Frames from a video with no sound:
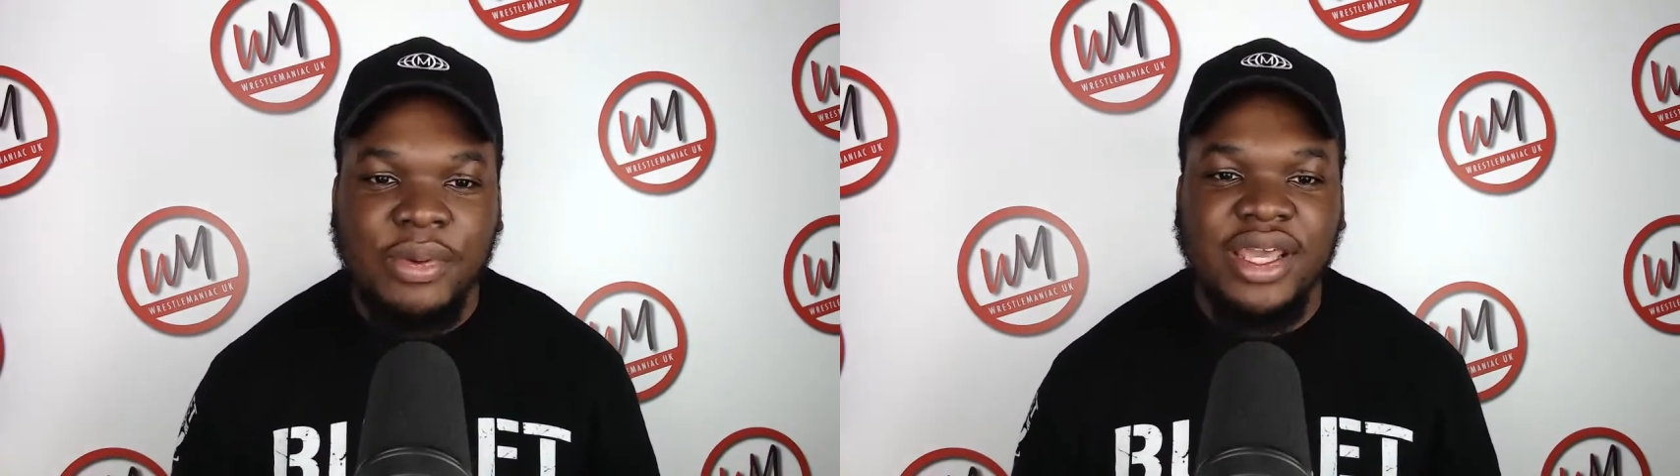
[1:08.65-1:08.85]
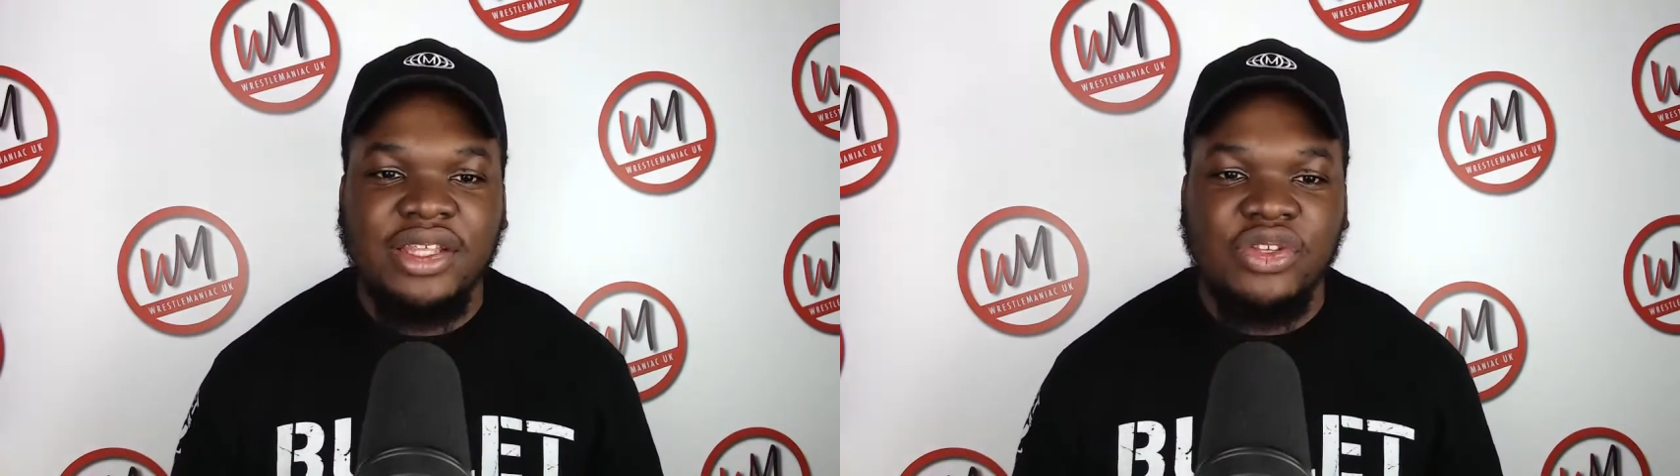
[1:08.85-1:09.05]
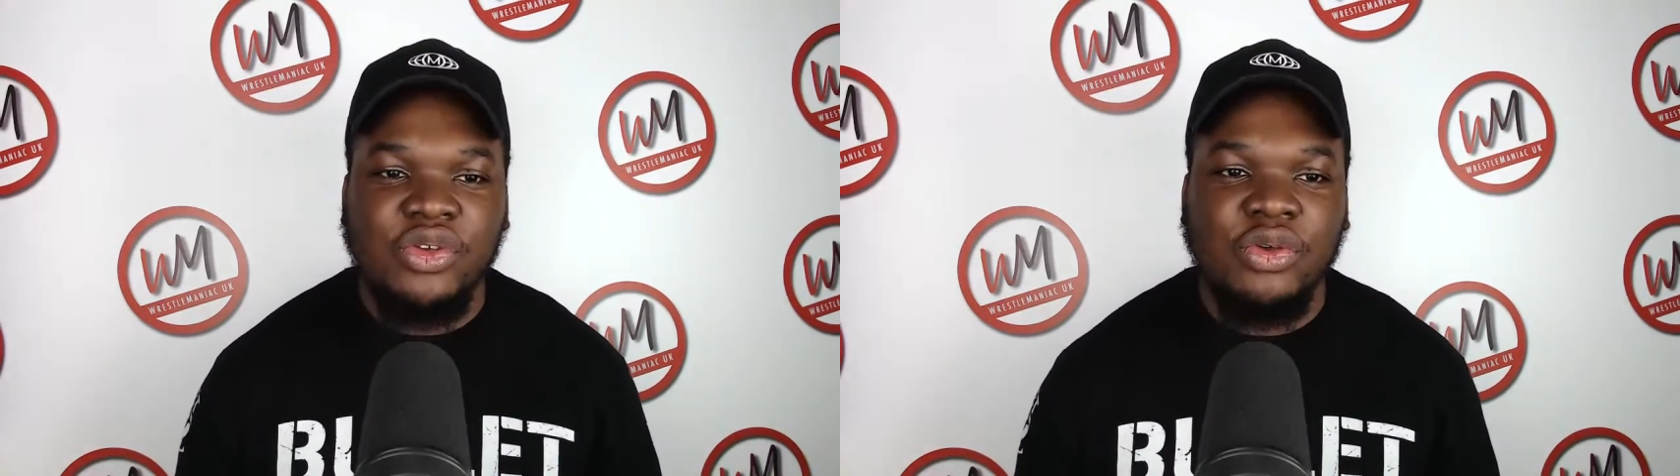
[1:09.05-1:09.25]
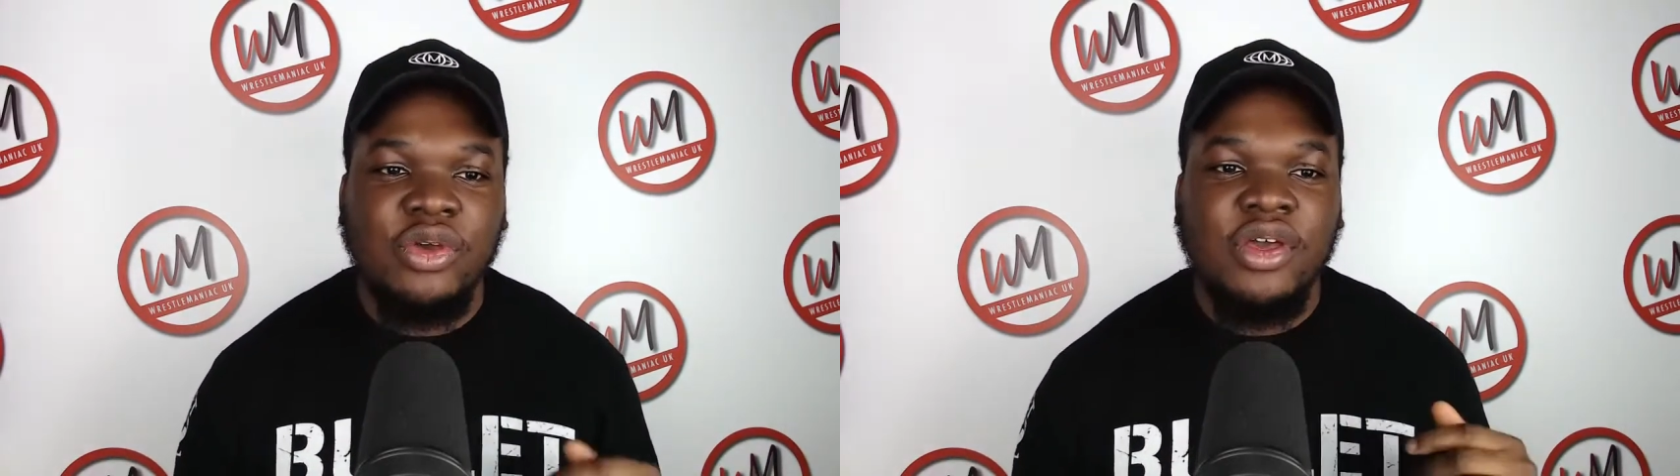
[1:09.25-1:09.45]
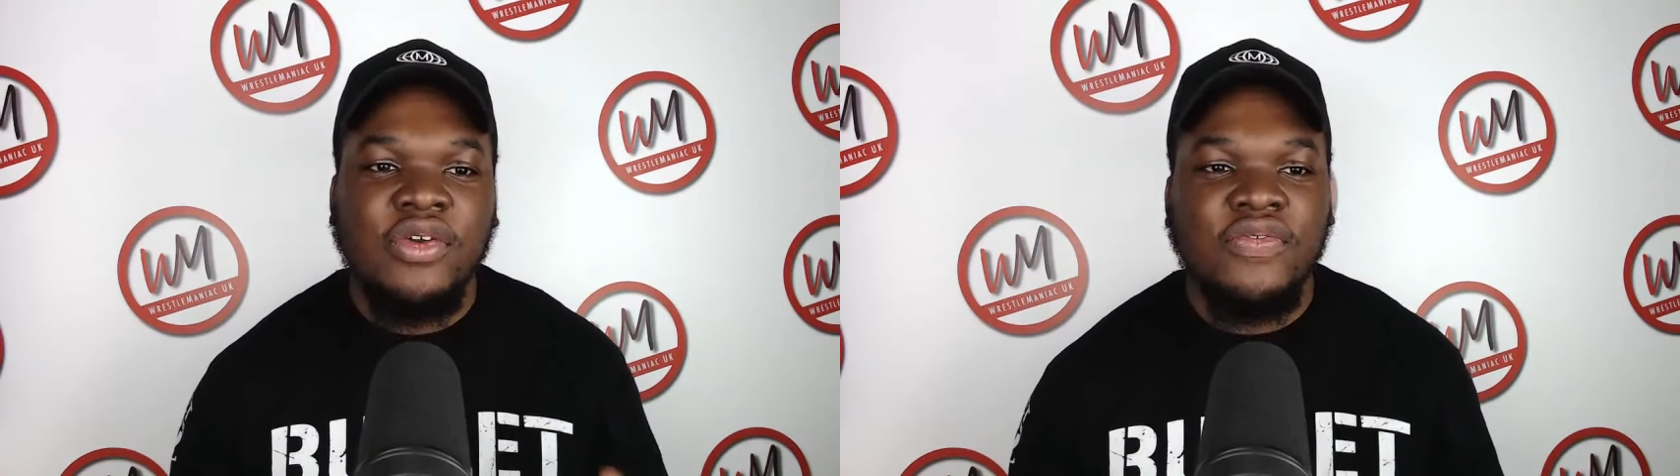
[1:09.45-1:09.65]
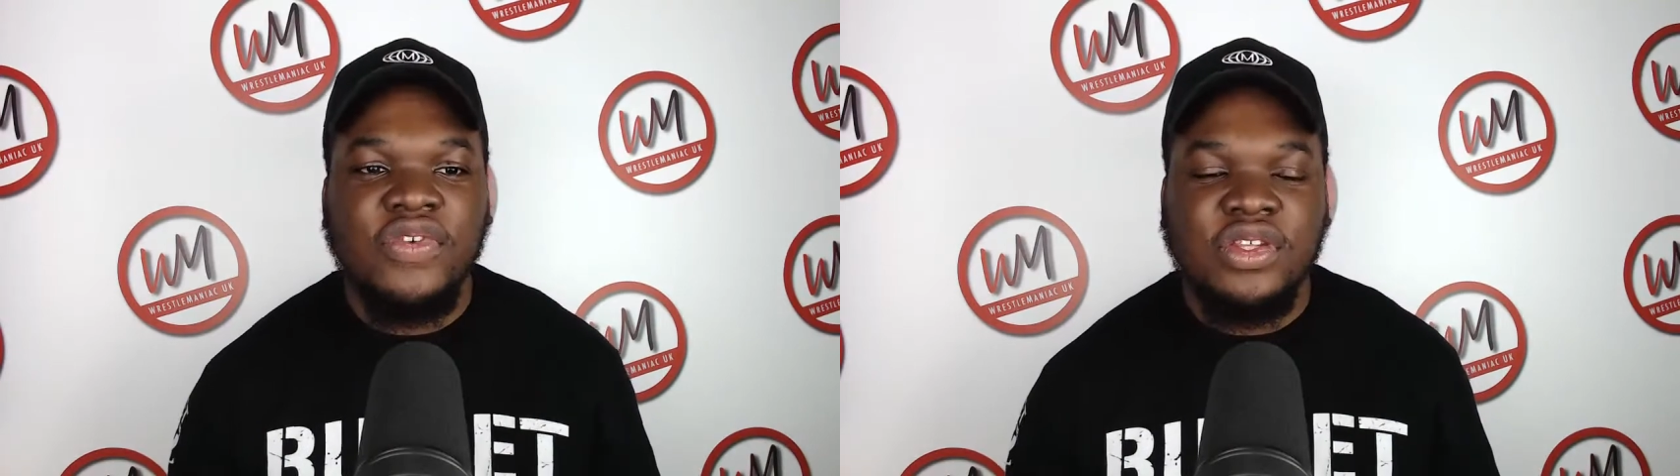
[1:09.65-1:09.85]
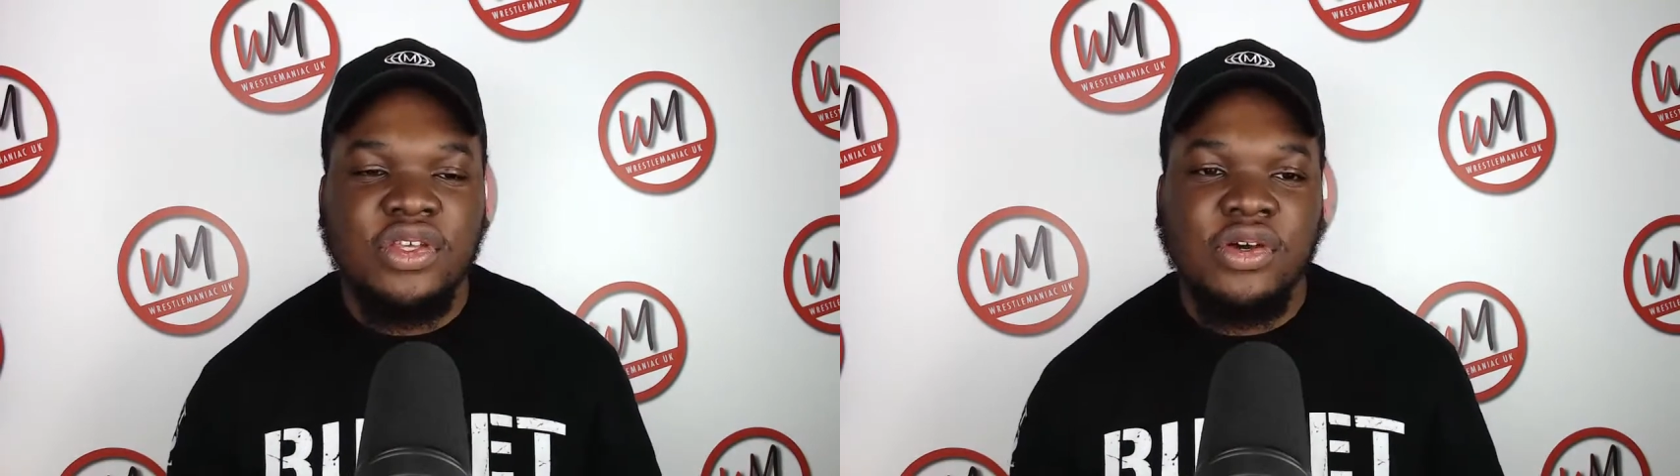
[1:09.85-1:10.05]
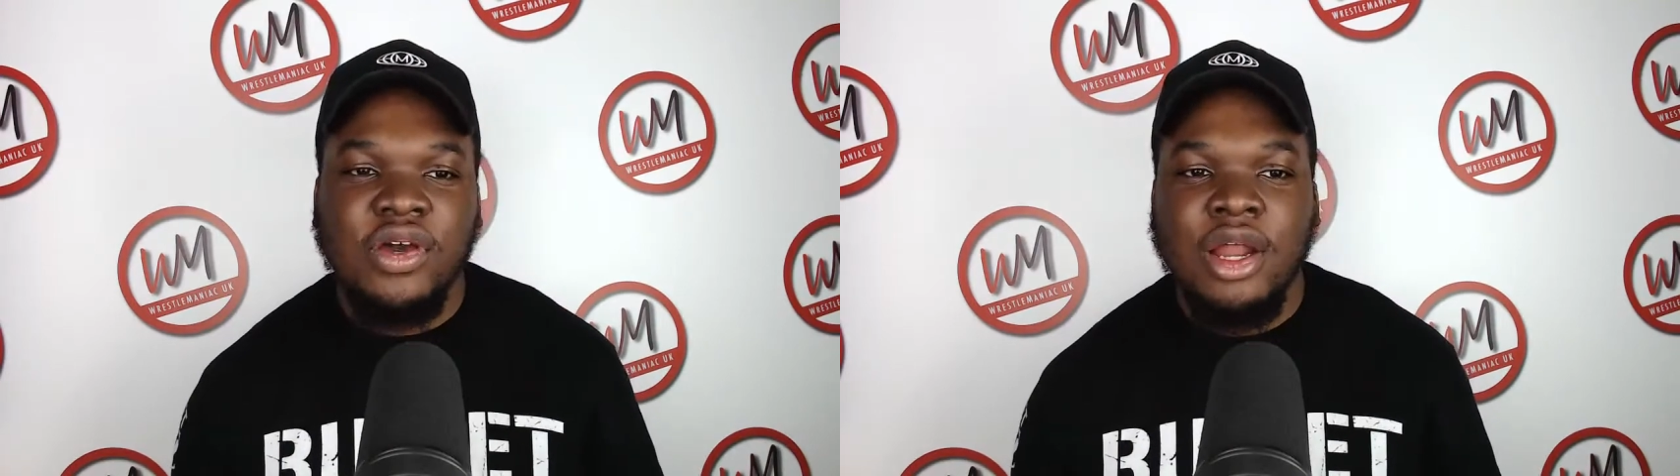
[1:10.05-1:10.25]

a new video.